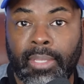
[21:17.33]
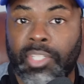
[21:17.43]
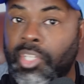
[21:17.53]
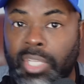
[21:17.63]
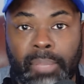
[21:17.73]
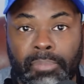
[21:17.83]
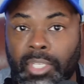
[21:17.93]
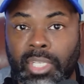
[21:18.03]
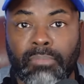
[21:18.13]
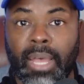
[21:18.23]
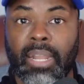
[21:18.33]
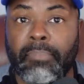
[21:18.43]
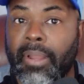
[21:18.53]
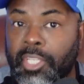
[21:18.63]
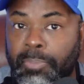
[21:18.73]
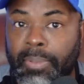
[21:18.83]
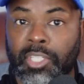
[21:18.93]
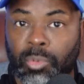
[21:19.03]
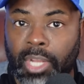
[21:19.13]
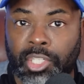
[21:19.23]
Just keep this in mind about
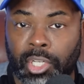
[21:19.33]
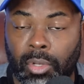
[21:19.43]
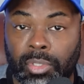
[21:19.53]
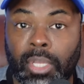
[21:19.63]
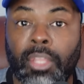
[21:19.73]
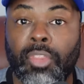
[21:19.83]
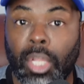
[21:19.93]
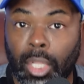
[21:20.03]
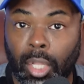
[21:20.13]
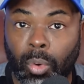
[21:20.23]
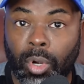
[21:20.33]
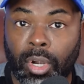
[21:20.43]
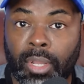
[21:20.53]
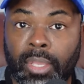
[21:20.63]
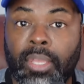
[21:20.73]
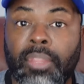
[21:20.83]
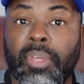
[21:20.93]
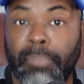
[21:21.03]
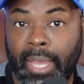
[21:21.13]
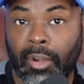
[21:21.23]
expense ratios. The lower, the
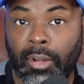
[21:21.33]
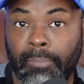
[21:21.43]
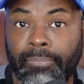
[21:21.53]
better.